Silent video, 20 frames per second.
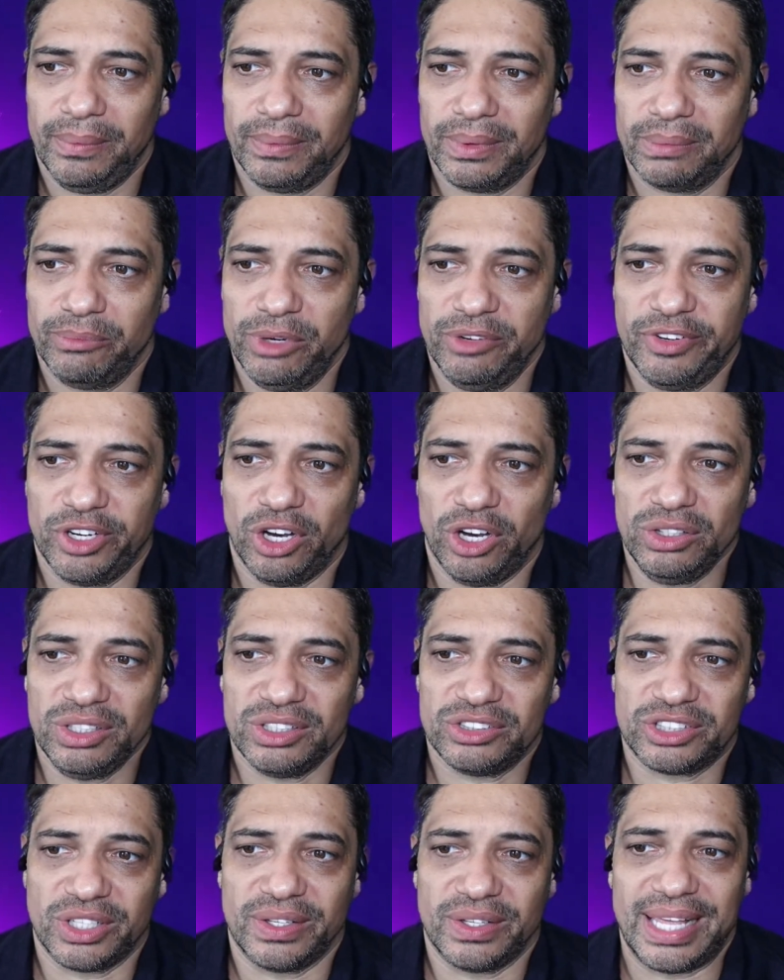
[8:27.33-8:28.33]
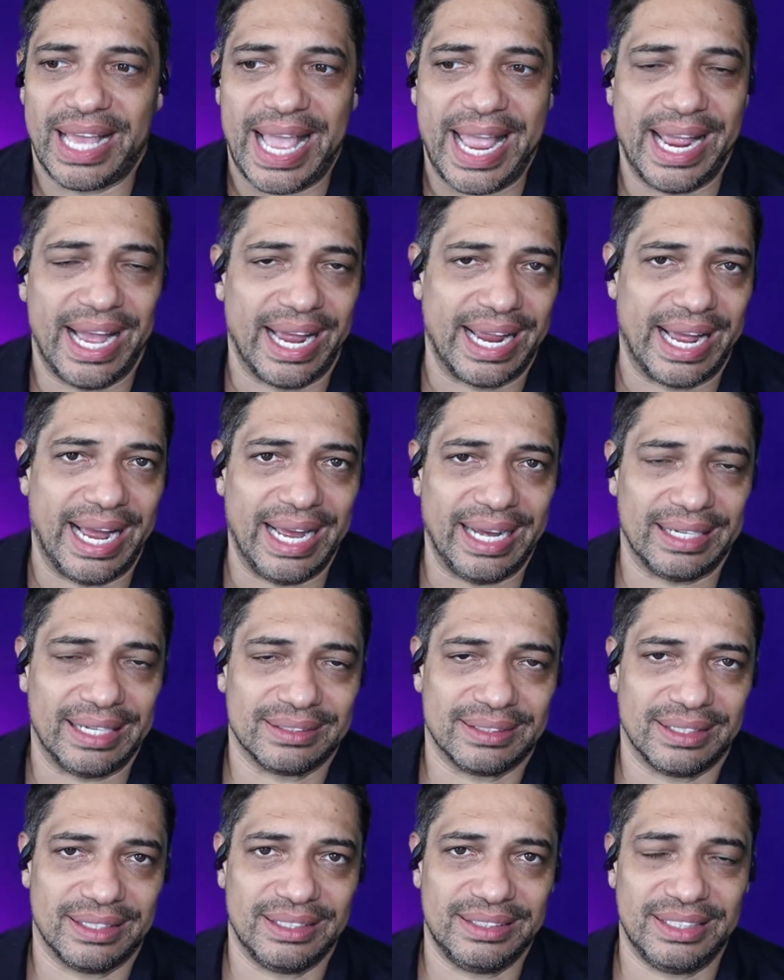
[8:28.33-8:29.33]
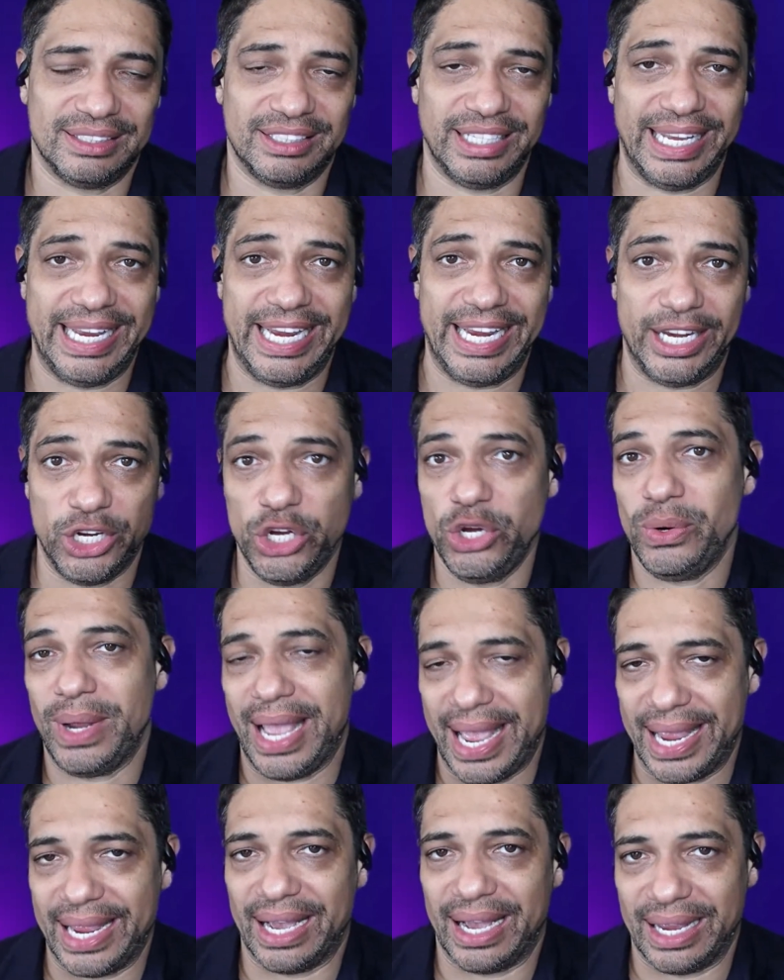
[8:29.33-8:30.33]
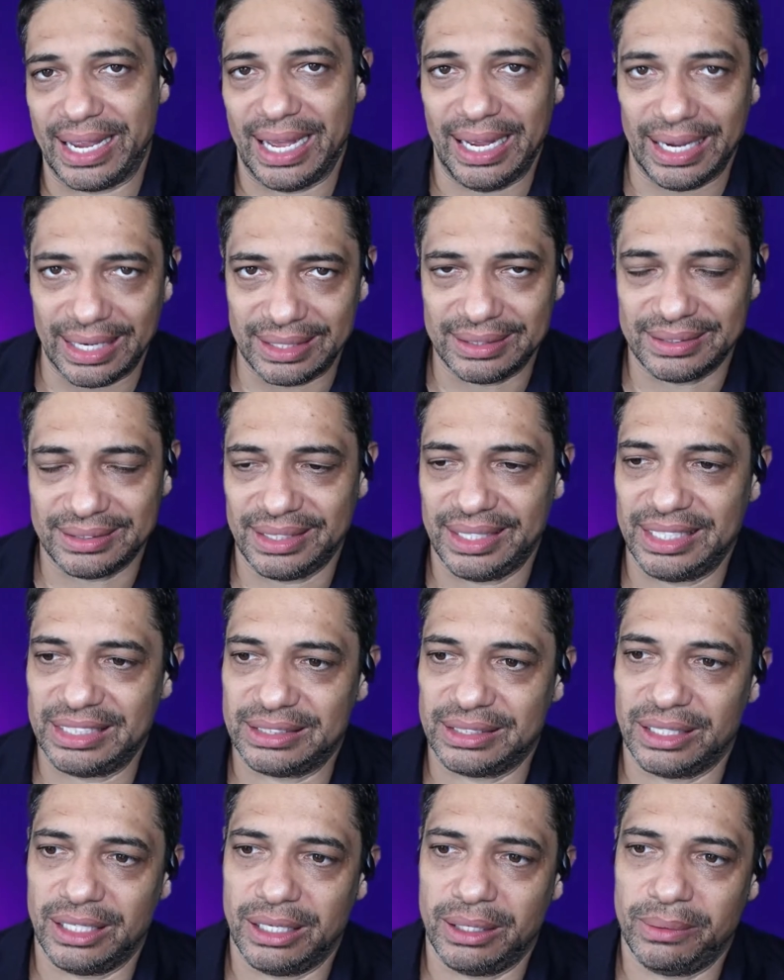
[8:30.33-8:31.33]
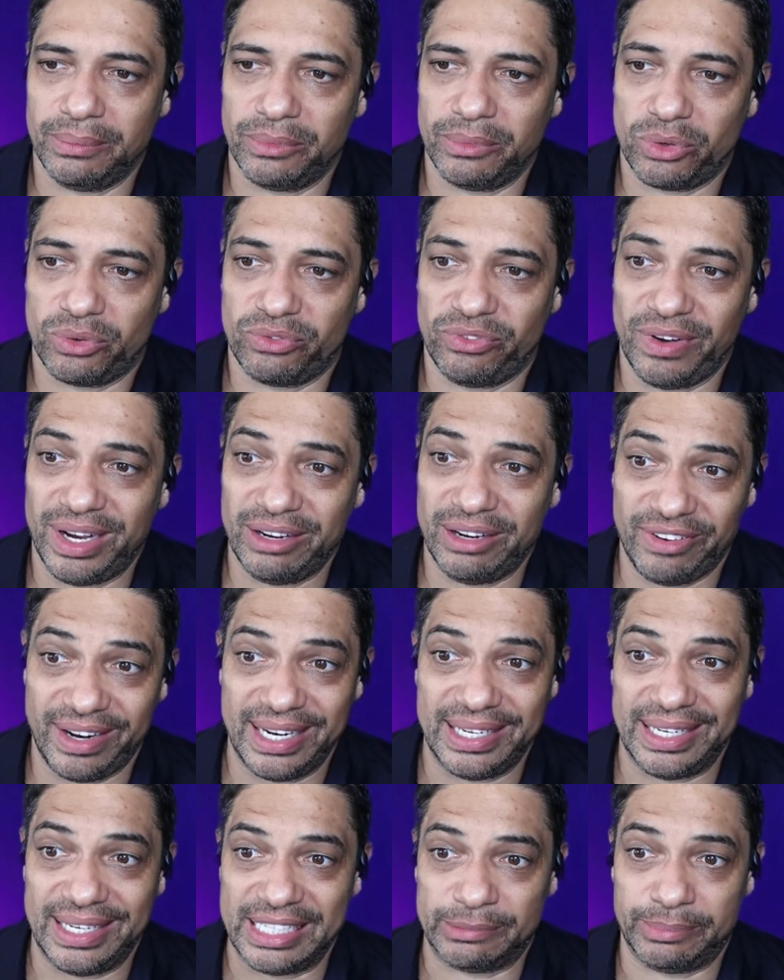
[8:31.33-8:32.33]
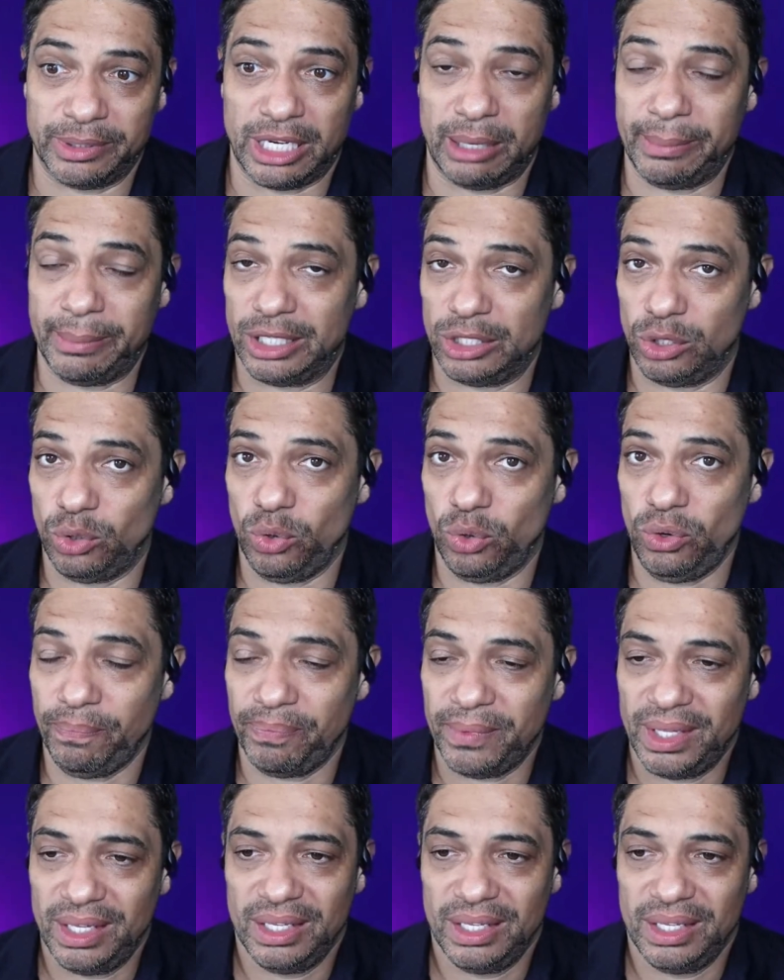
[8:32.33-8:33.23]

Moving on, so the AI Act, this is the EU AI Act, is very near to becoming law.